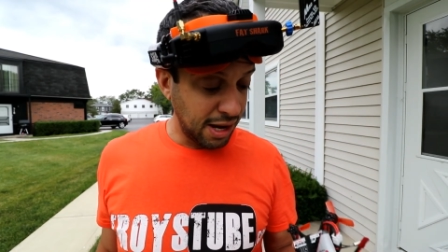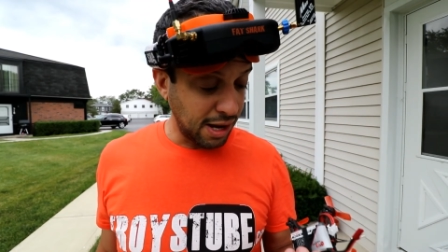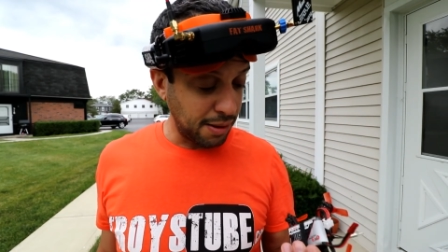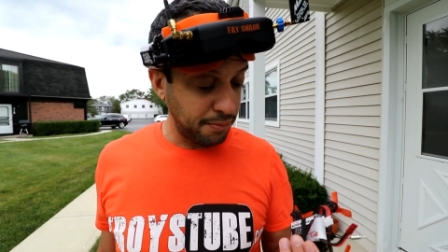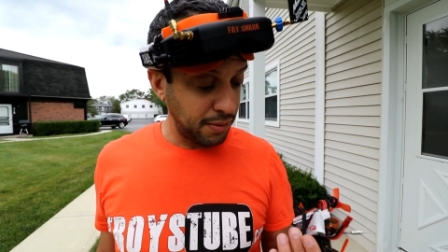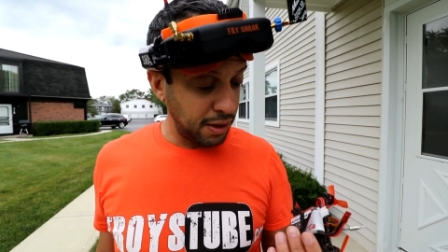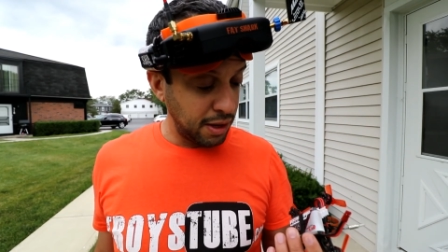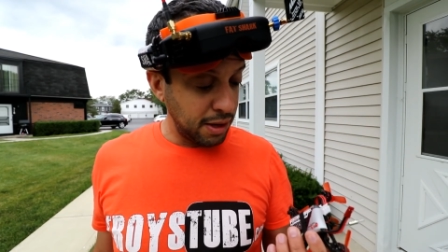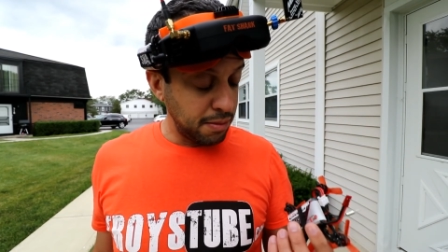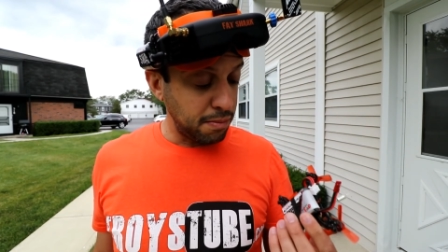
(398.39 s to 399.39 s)
Um,
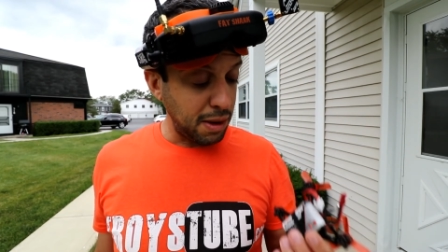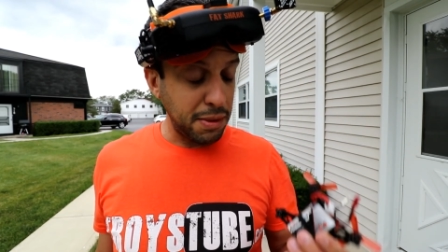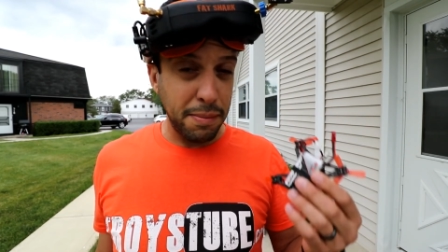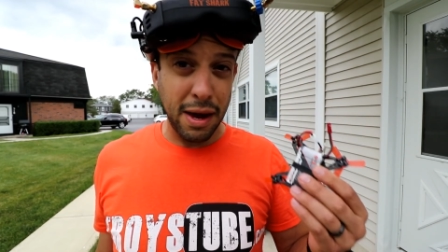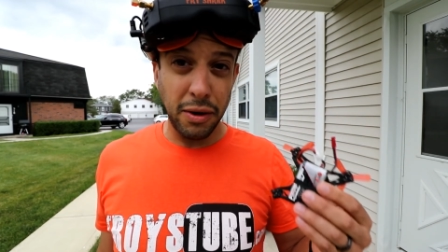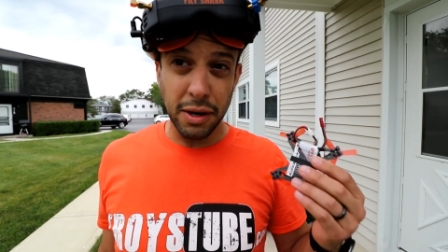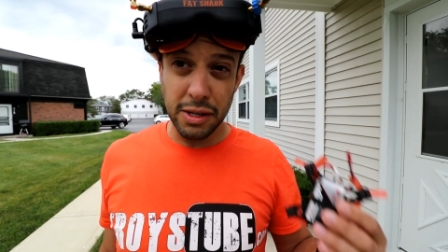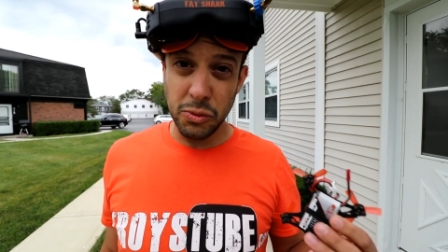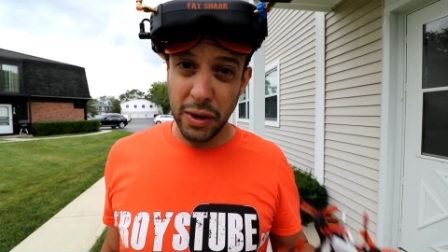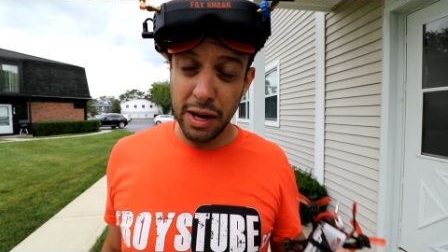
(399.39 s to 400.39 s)
maybe the battery
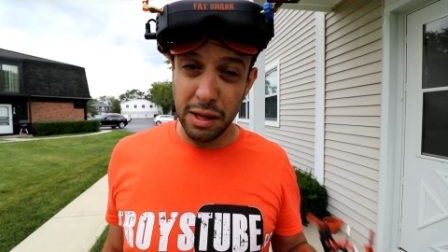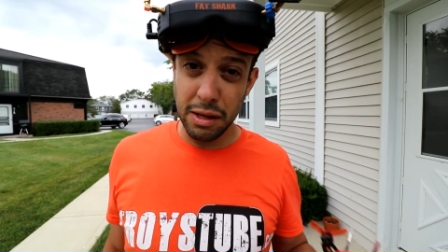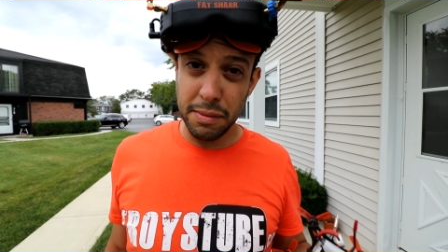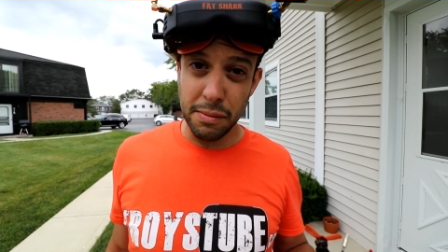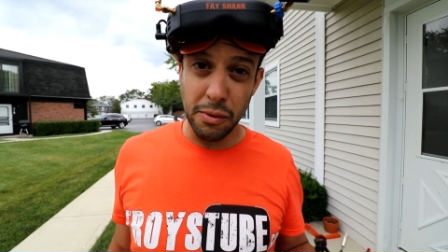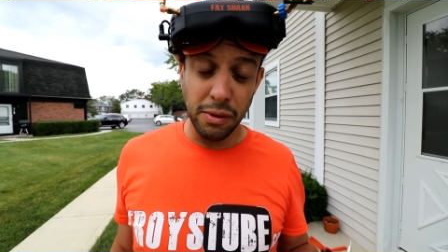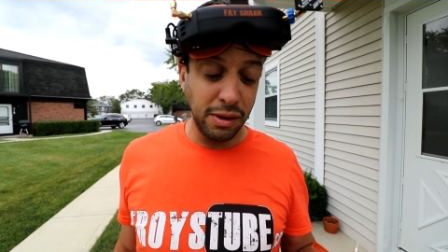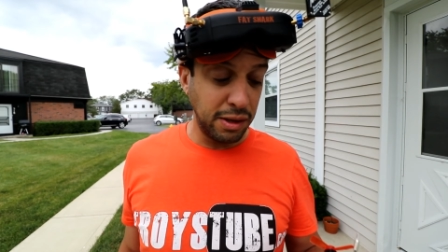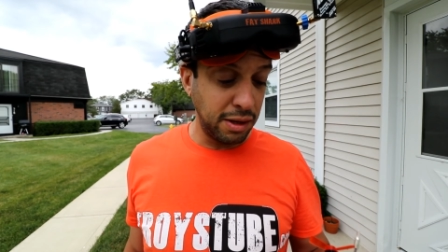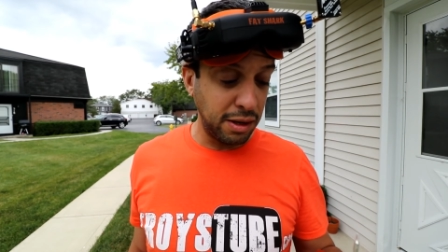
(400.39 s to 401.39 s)
does weigh a little bit
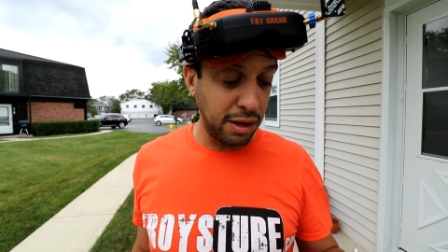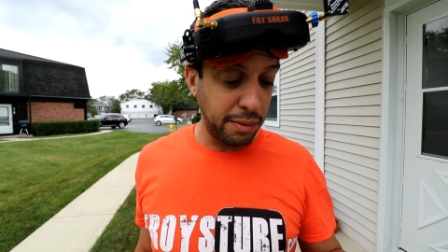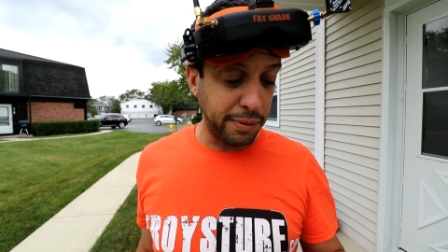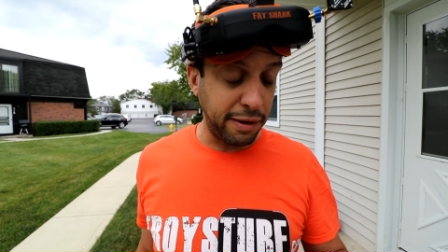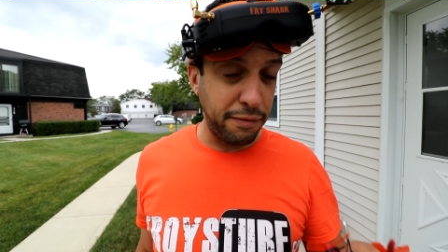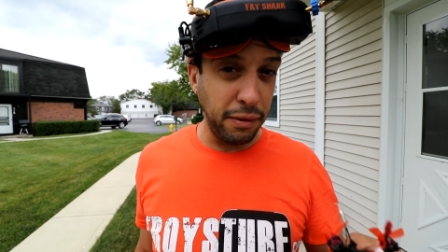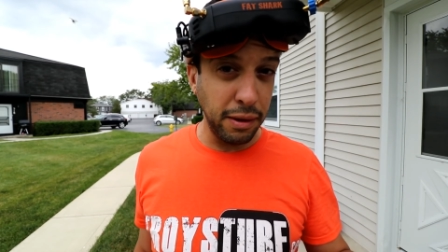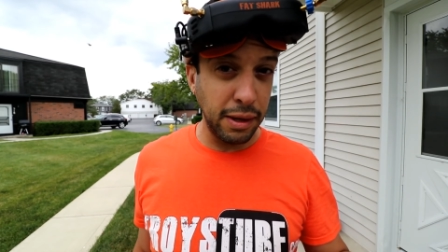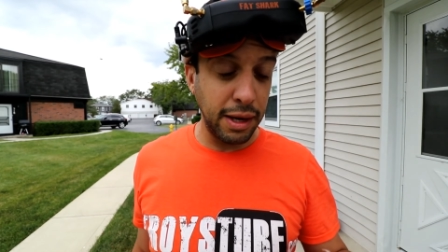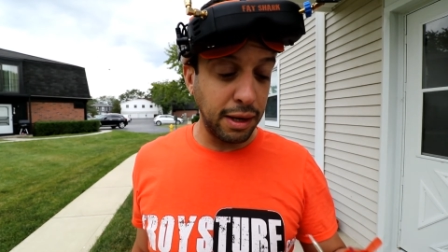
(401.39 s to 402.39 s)
more, but I feel
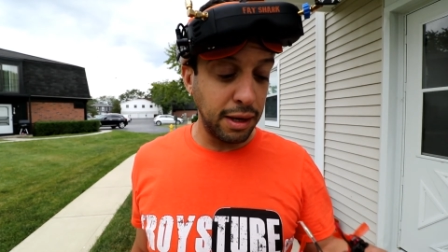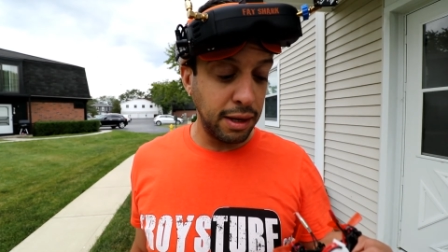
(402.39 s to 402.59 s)
like